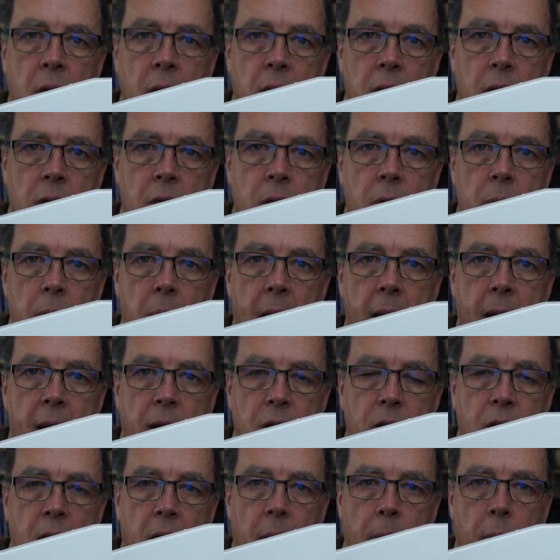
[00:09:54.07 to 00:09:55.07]
to
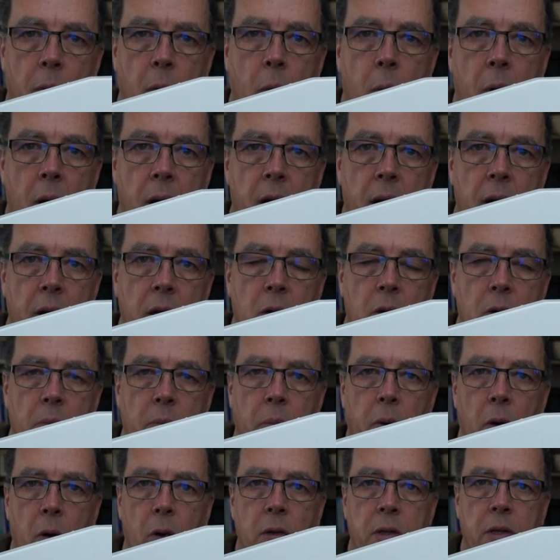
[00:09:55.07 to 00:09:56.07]
match up where you'd
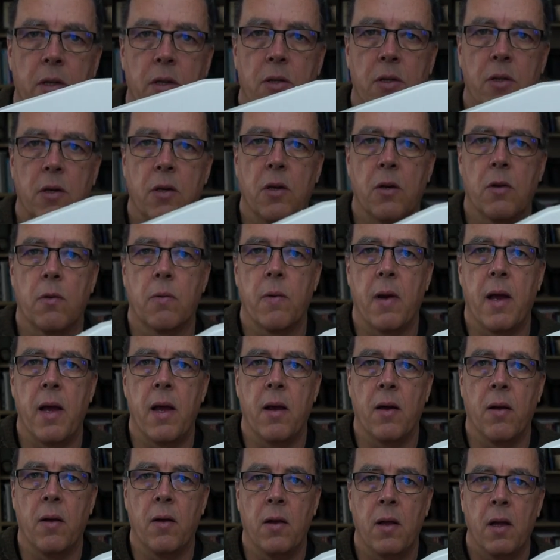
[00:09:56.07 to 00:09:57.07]
bolt it to your
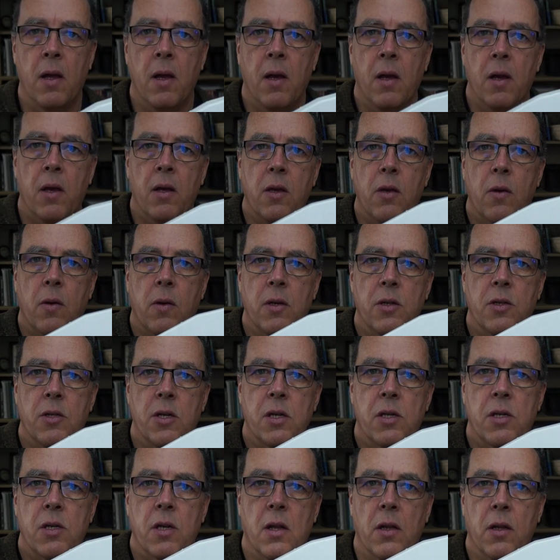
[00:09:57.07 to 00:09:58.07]
rail, you can
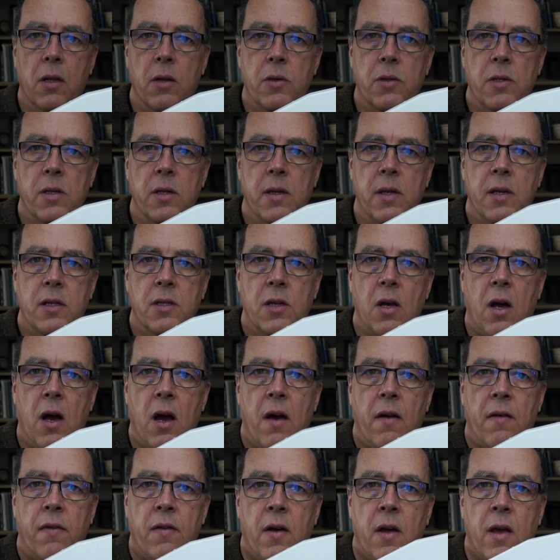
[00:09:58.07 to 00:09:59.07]
just loosen this
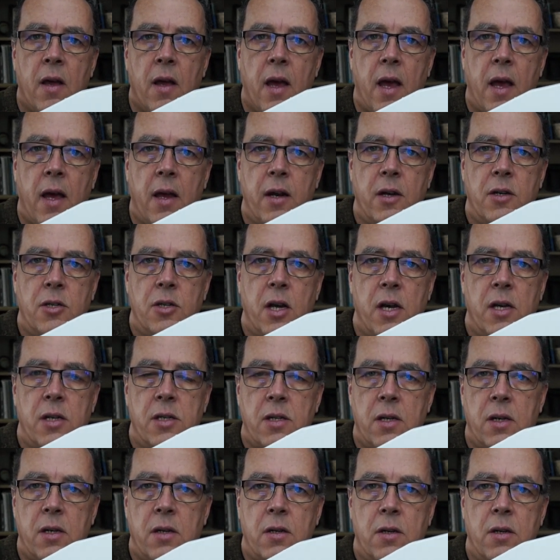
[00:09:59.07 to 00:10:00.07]
off and
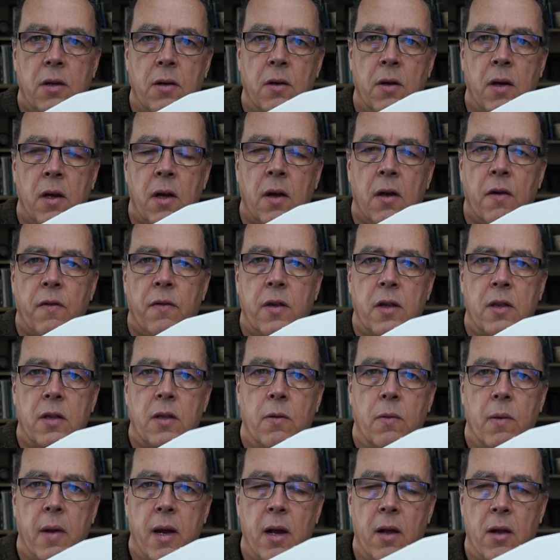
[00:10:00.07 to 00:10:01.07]
adjust it to fit the
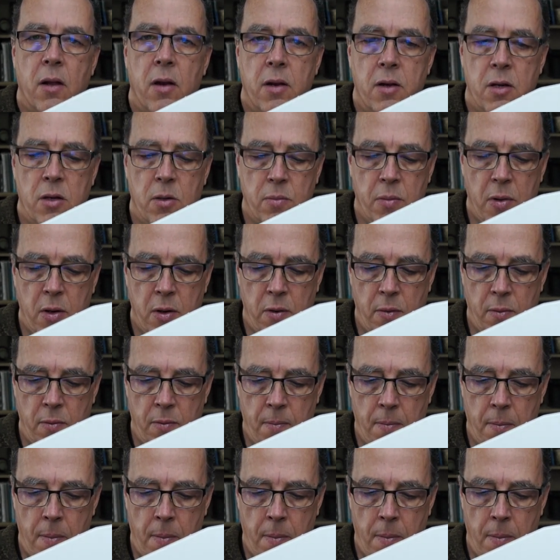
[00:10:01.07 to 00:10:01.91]
rail on your boat.